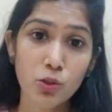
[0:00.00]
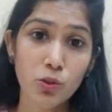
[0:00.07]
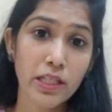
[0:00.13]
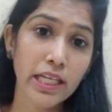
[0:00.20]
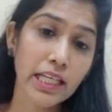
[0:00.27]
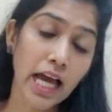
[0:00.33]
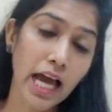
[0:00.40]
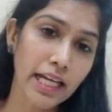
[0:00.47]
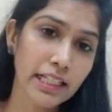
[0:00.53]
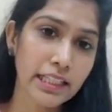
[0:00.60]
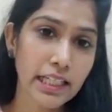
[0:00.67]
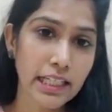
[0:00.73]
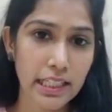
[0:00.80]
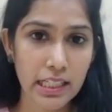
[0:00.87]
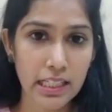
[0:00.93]
So you can hide
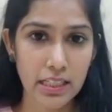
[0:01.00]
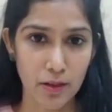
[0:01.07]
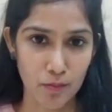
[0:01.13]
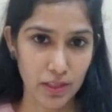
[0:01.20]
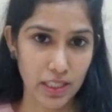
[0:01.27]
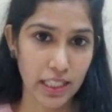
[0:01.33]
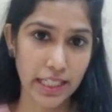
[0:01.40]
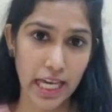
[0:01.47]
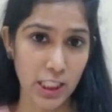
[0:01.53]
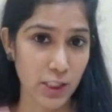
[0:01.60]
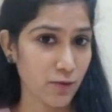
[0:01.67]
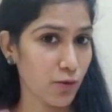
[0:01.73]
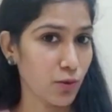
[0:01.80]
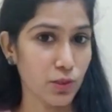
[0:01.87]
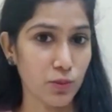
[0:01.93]
the income, the
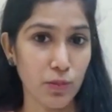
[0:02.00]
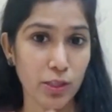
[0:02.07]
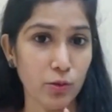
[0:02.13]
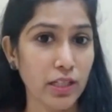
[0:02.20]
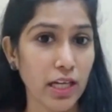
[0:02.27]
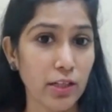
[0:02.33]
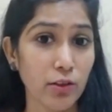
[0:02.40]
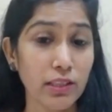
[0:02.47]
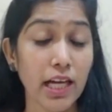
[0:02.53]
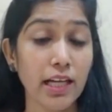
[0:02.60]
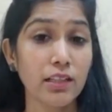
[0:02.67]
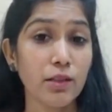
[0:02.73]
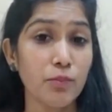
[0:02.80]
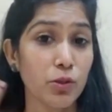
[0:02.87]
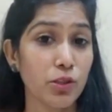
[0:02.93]
cash flows, but you cannot
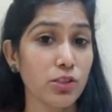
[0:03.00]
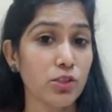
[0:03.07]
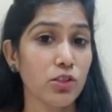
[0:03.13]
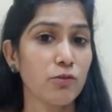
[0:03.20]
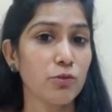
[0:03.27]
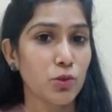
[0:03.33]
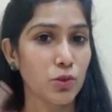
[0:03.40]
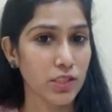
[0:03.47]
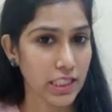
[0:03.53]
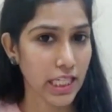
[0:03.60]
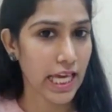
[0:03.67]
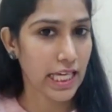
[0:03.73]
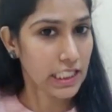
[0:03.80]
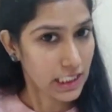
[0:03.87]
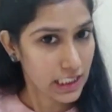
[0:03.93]
hide the production of goods
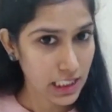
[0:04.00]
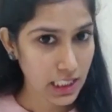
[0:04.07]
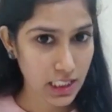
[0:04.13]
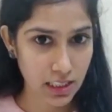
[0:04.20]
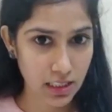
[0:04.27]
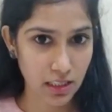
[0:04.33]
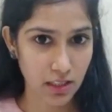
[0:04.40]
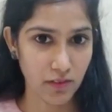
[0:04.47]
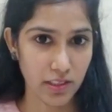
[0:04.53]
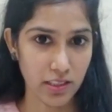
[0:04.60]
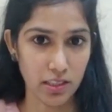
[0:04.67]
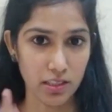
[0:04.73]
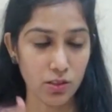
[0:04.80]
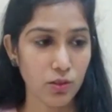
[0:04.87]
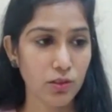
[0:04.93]
and services.